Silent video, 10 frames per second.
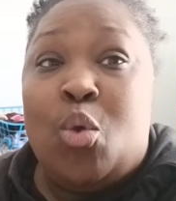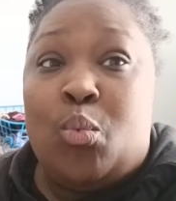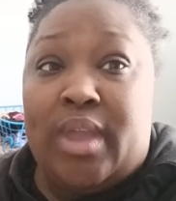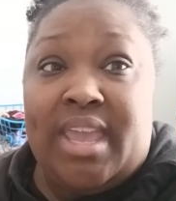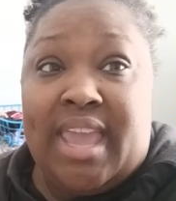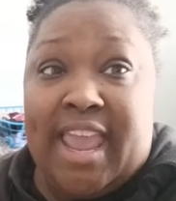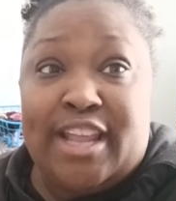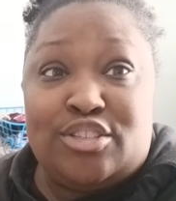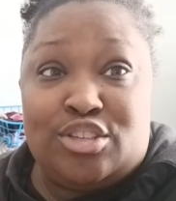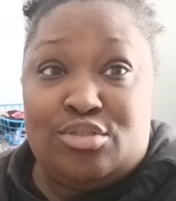we
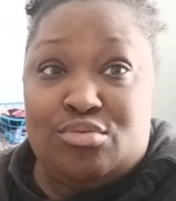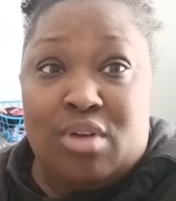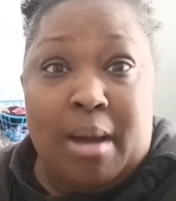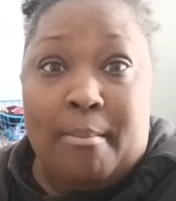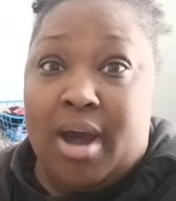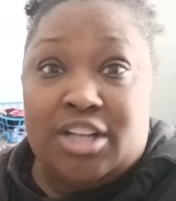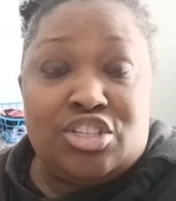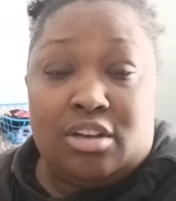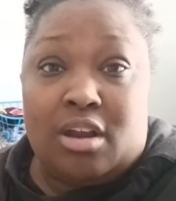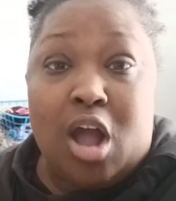can't do a
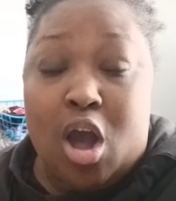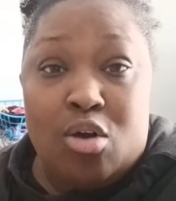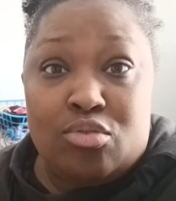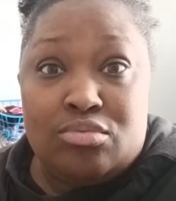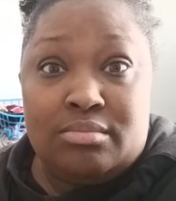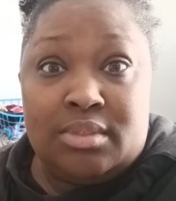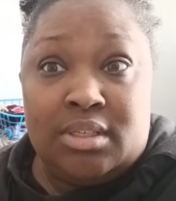modular home